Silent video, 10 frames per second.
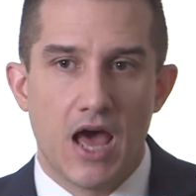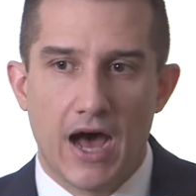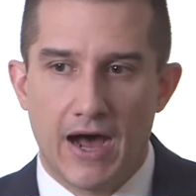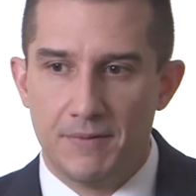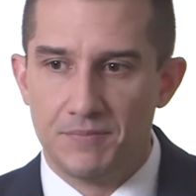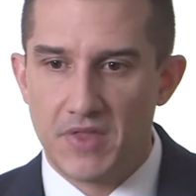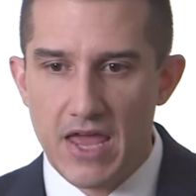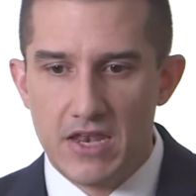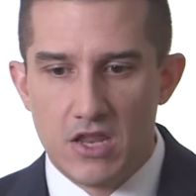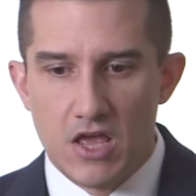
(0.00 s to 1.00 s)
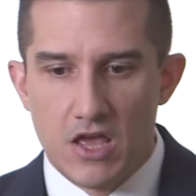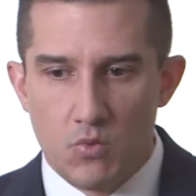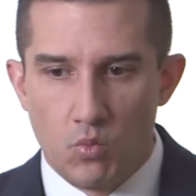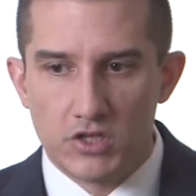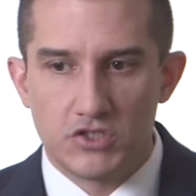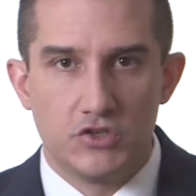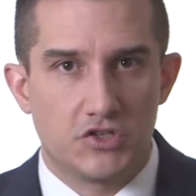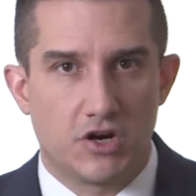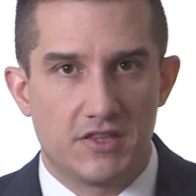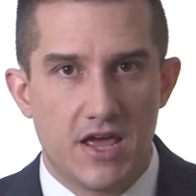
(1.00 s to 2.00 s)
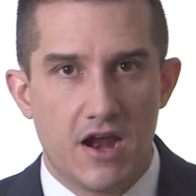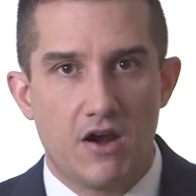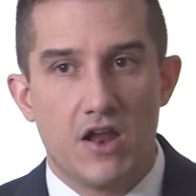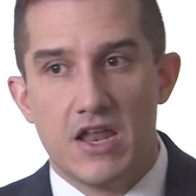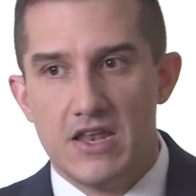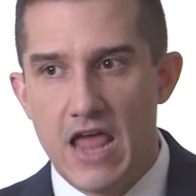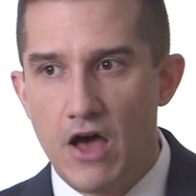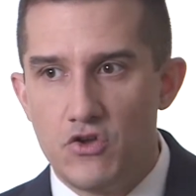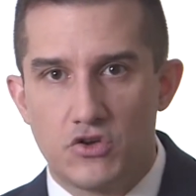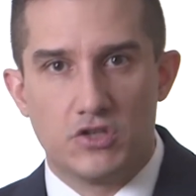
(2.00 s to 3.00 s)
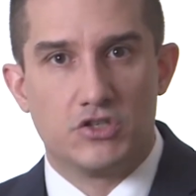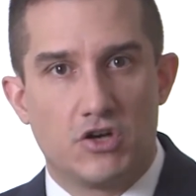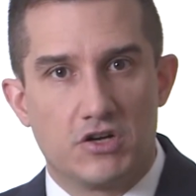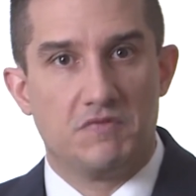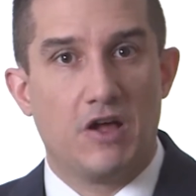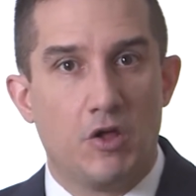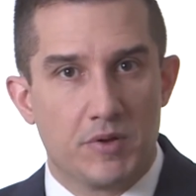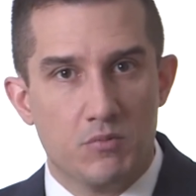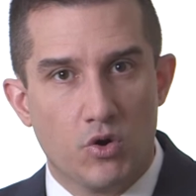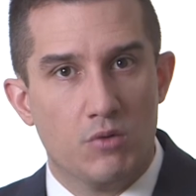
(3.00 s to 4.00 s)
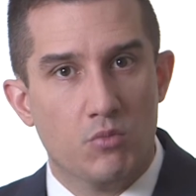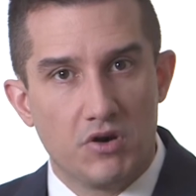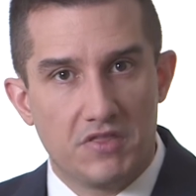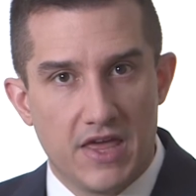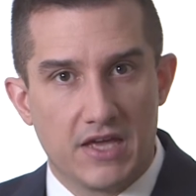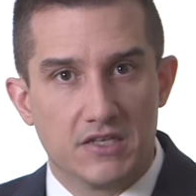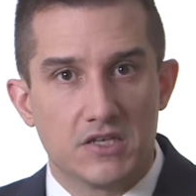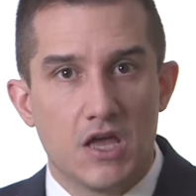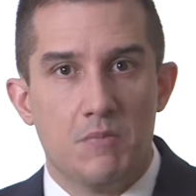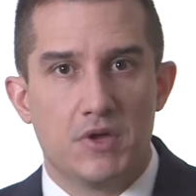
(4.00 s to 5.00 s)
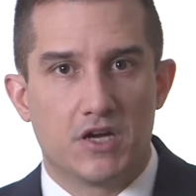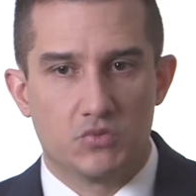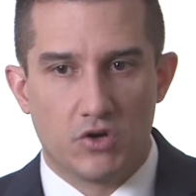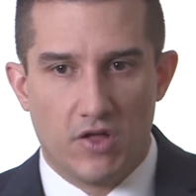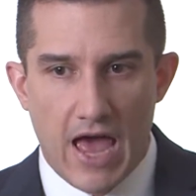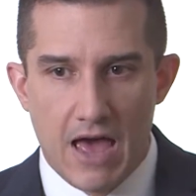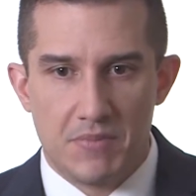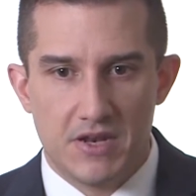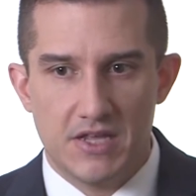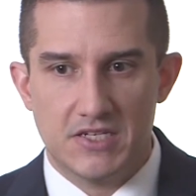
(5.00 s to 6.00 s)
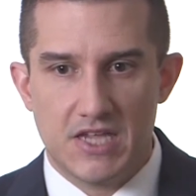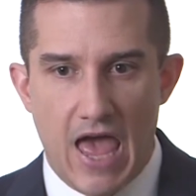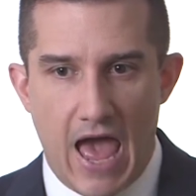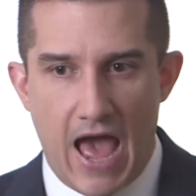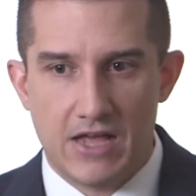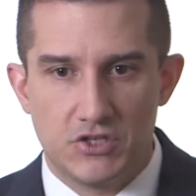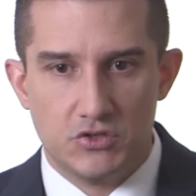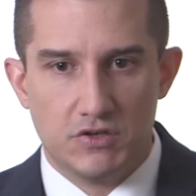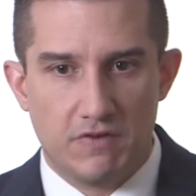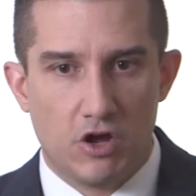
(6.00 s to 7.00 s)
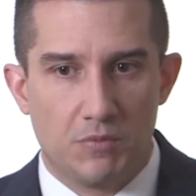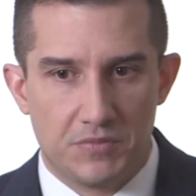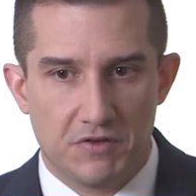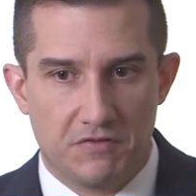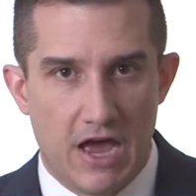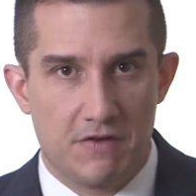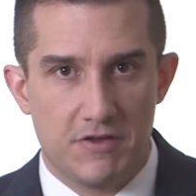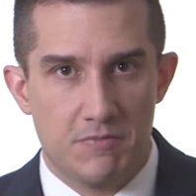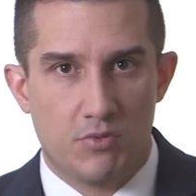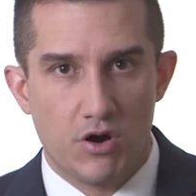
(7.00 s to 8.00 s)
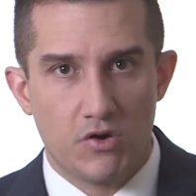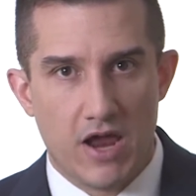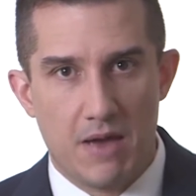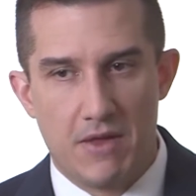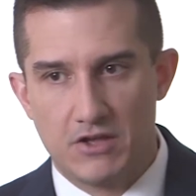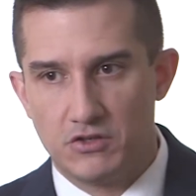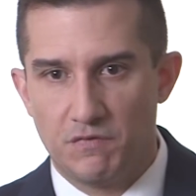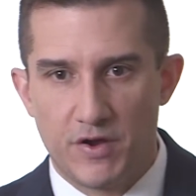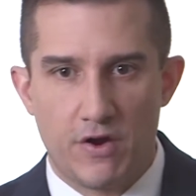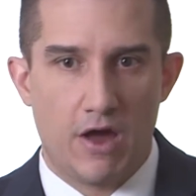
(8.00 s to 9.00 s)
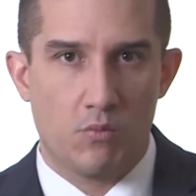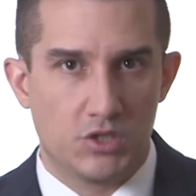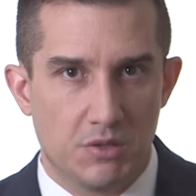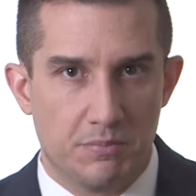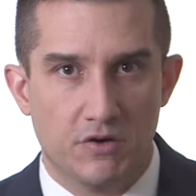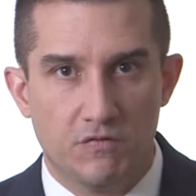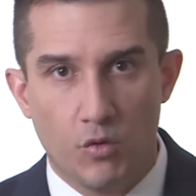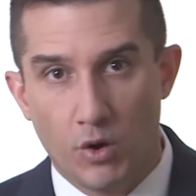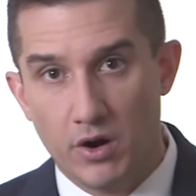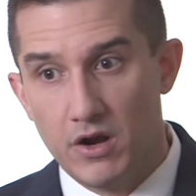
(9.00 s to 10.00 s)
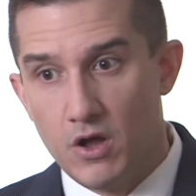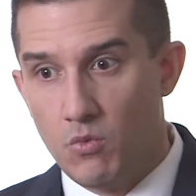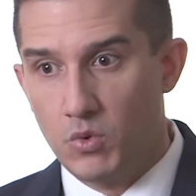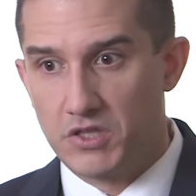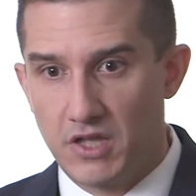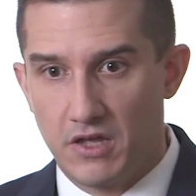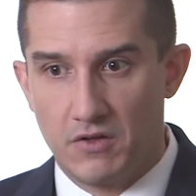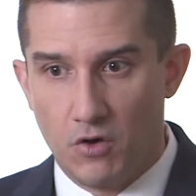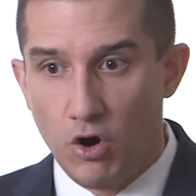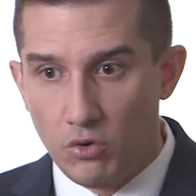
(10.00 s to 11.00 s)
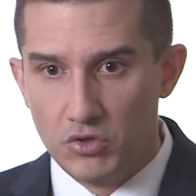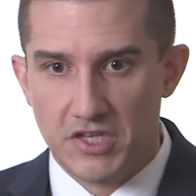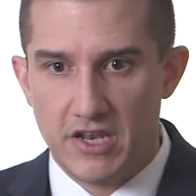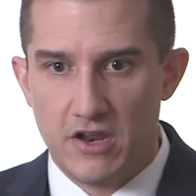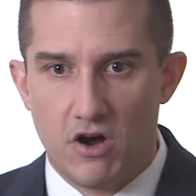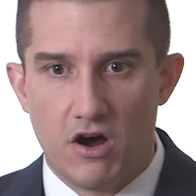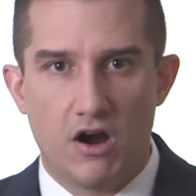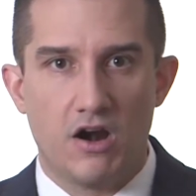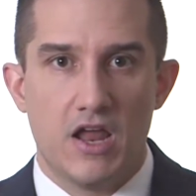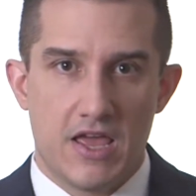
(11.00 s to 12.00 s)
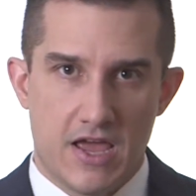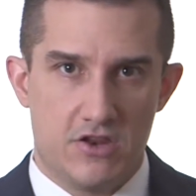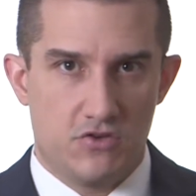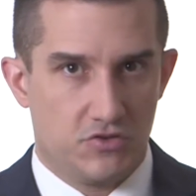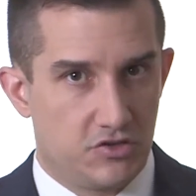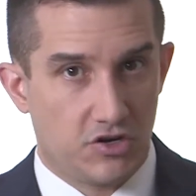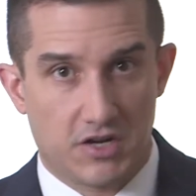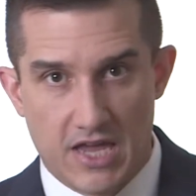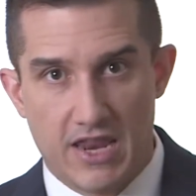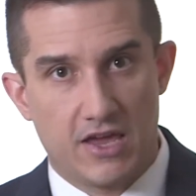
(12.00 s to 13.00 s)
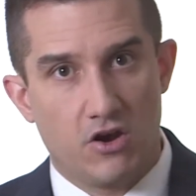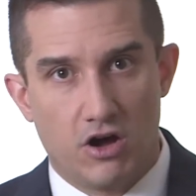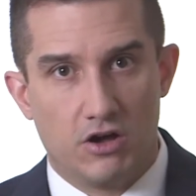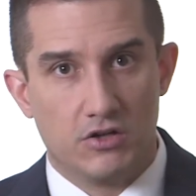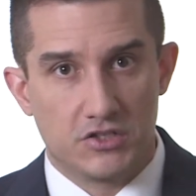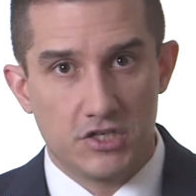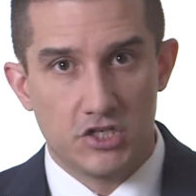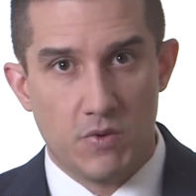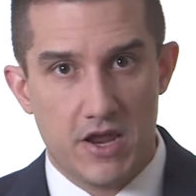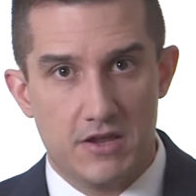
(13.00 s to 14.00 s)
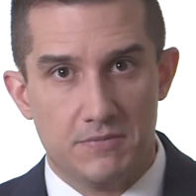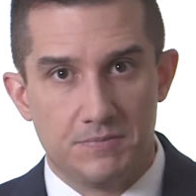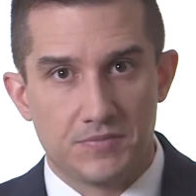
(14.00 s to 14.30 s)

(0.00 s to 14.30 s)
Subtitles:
And once you start there, now you can start developing more and more things, because what will happen is as you develop the flat fee program and as you figure out what to bill for it, what the holes in it are, and you start getting it all situated,